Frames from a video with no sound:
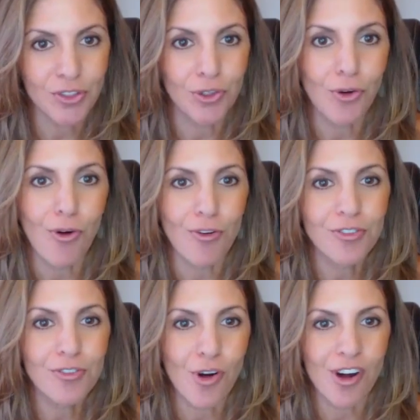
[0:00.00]
to go
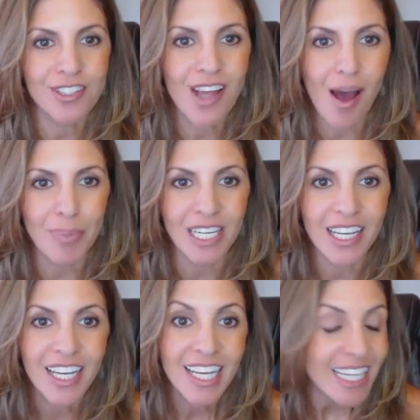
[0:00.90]
over for our
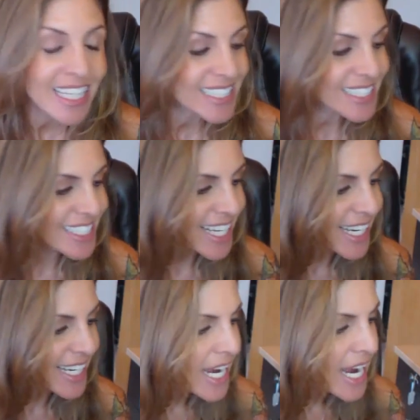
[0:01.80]
topic
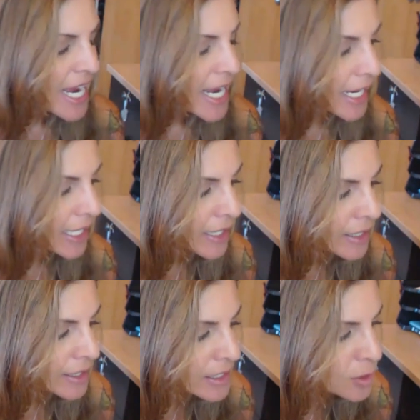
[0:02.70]
today.
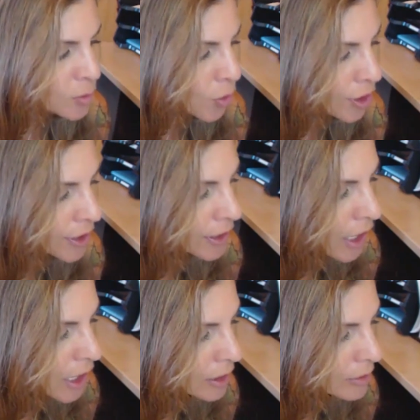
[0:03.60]
And this
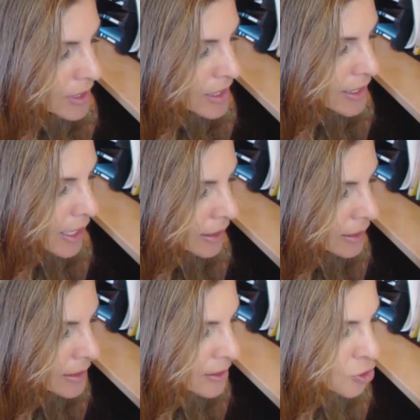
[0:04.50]
one
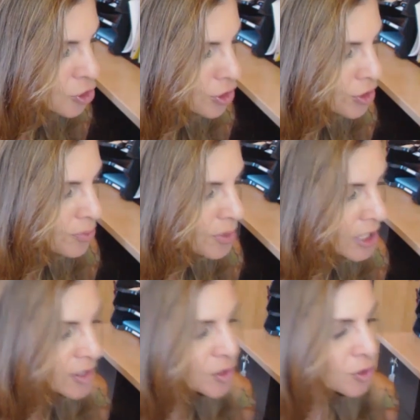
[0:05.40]
says, should there
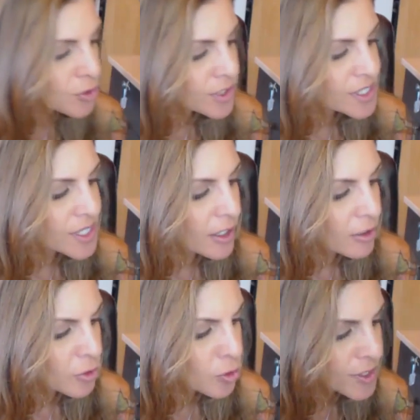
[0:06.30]
be a certain
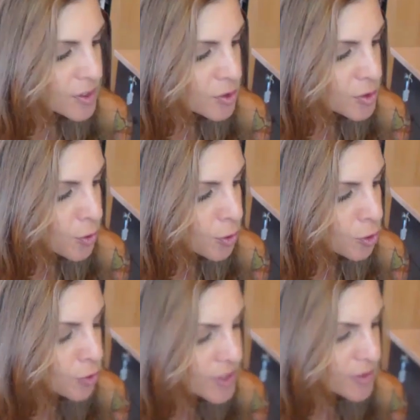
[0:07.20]
set of crystals or
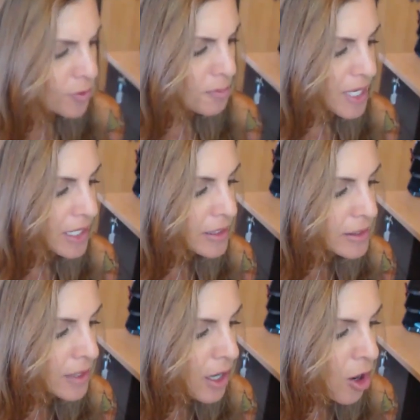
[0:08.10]
crystal
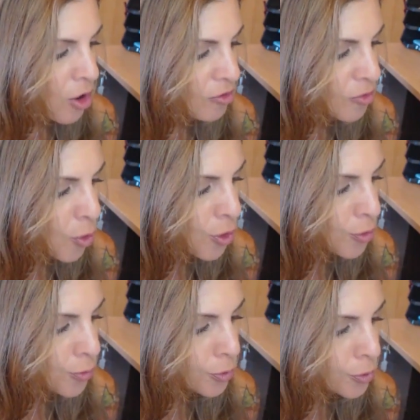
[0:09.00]
mix
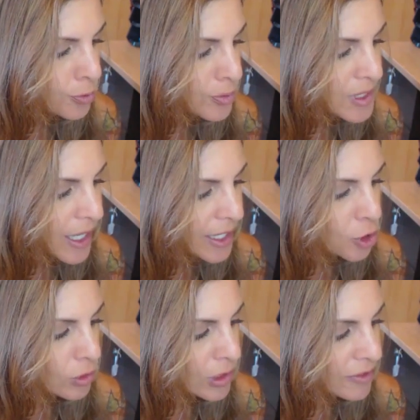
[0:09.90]
for rooms
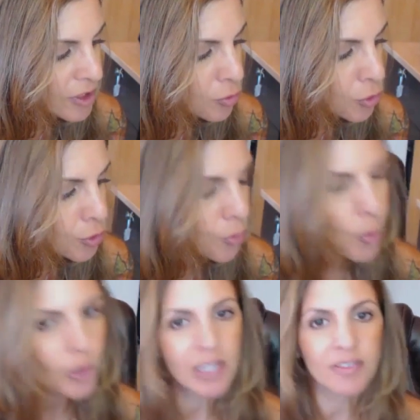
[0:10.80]
like your living room
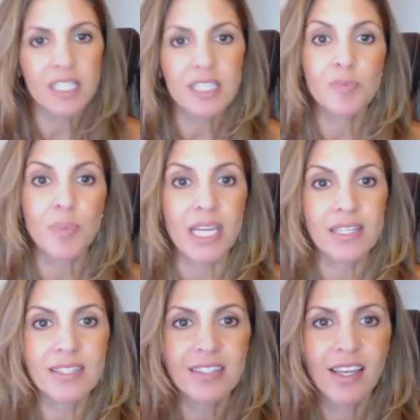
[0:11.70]
or living
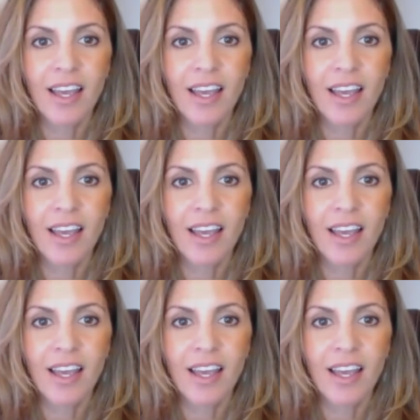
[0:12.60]
space?